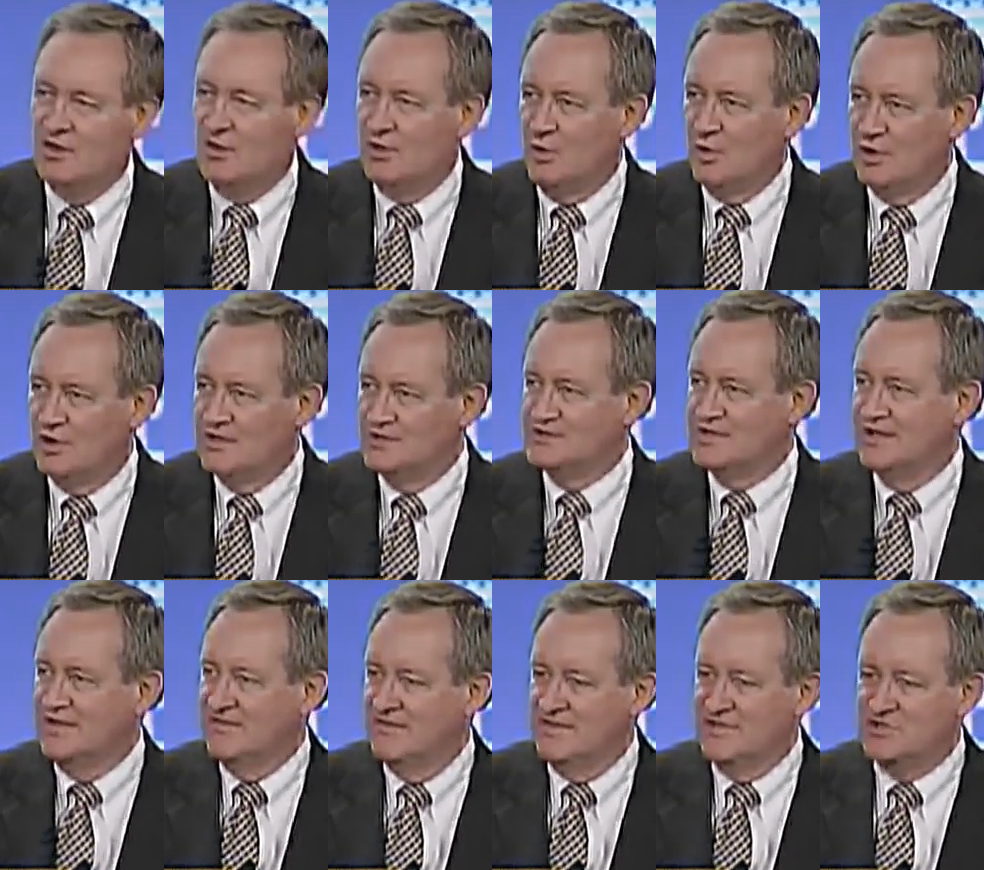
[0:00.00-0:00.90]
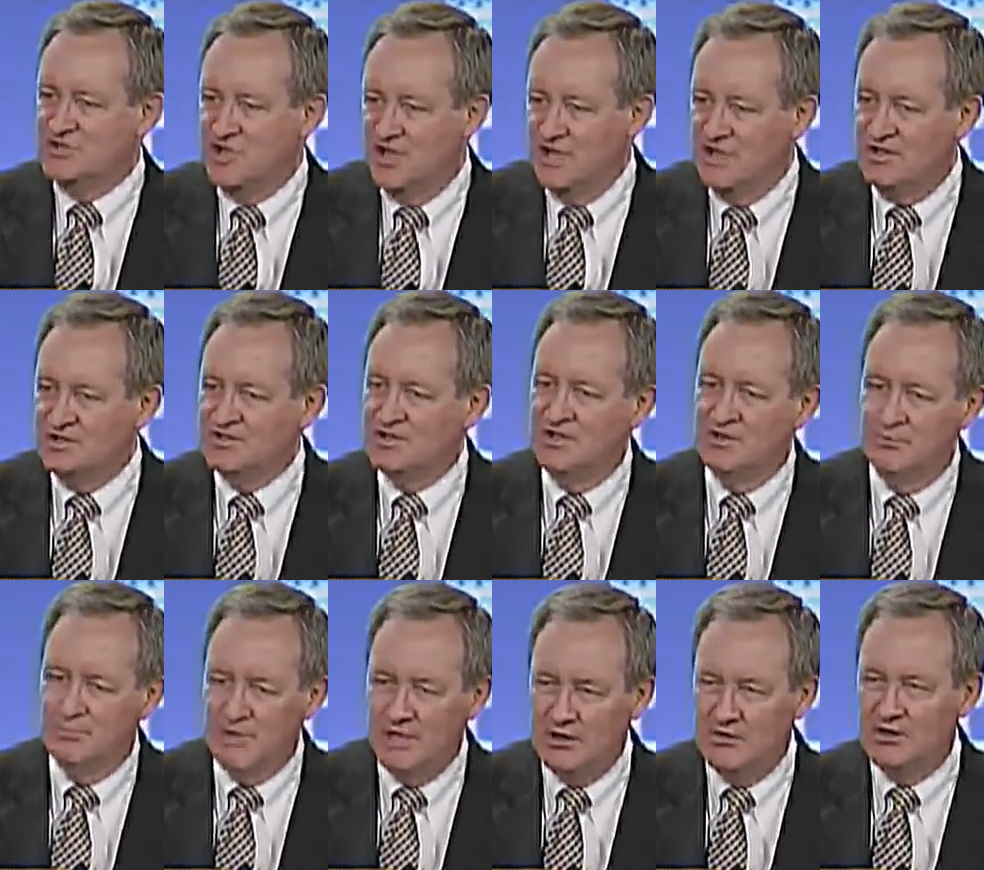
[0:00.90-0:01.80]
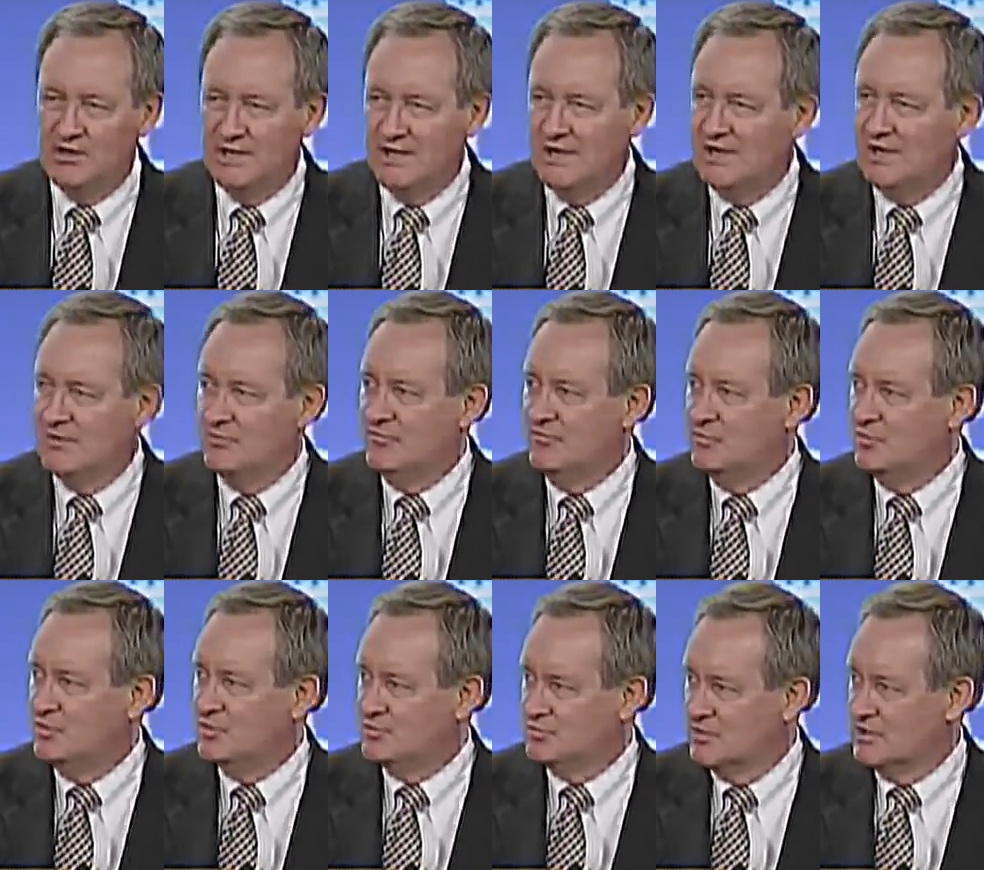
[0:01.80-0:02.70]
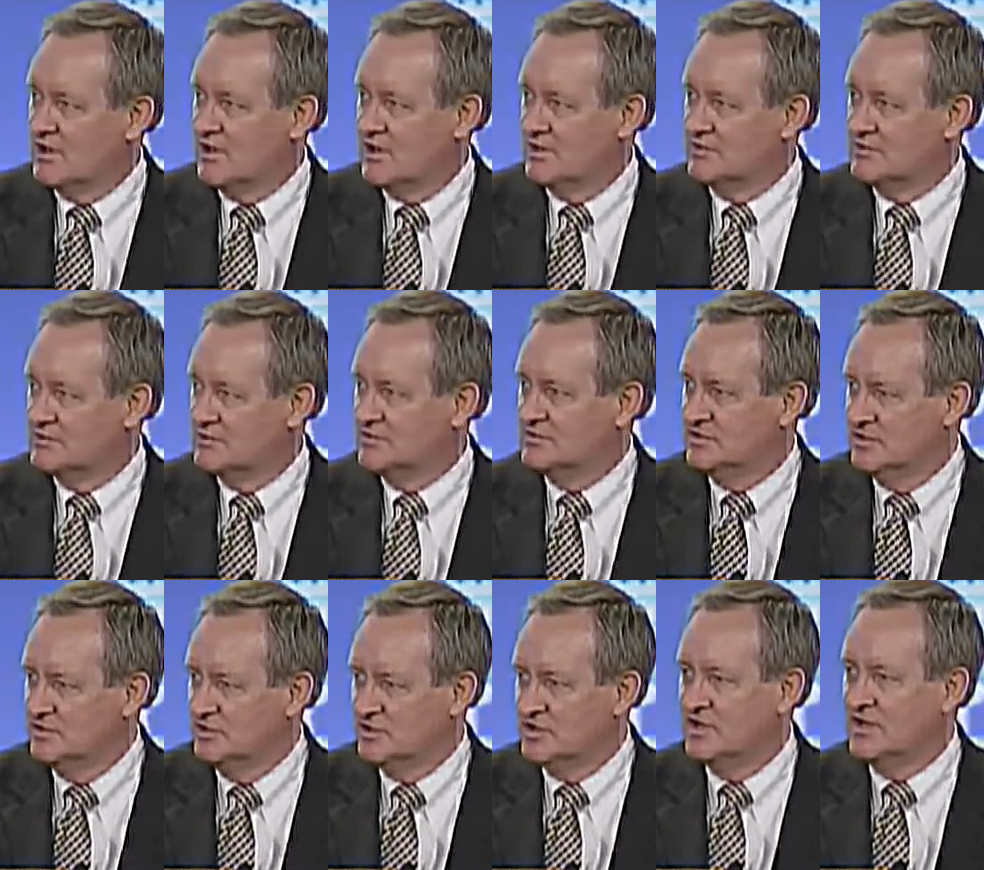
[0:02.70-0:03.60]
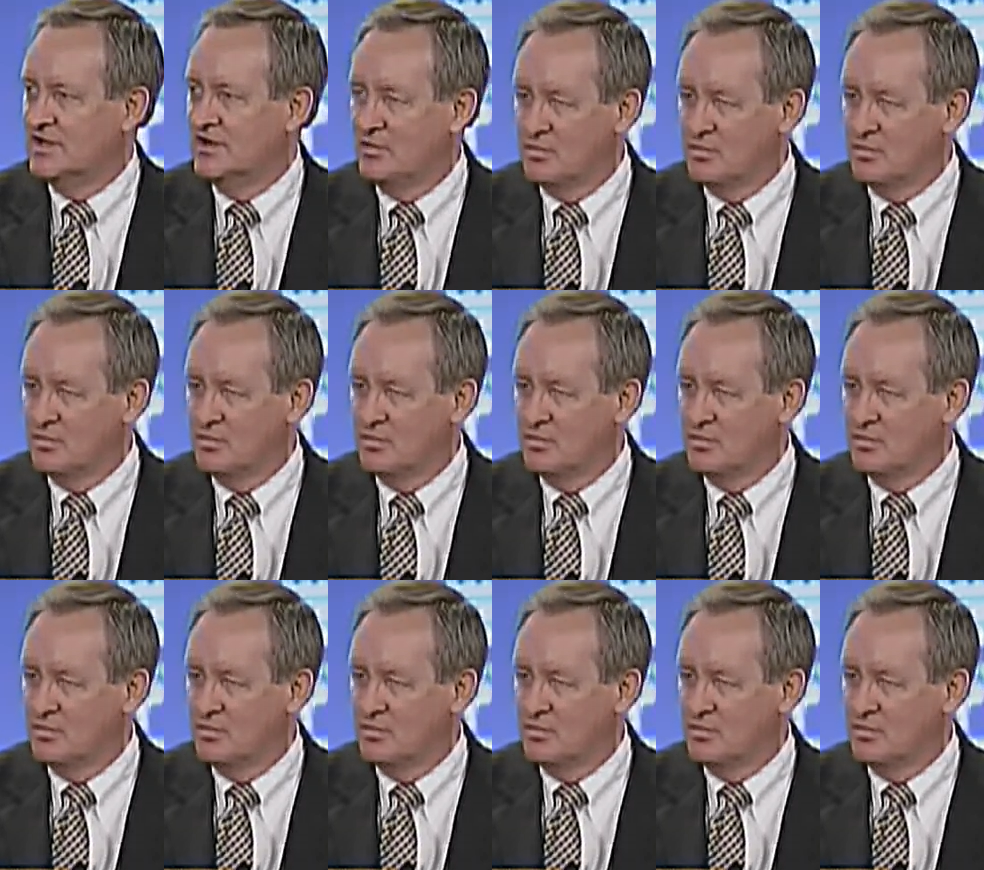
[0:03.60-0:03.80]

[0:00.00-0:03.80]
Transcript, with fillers: was the change in paradigm with regard to looking at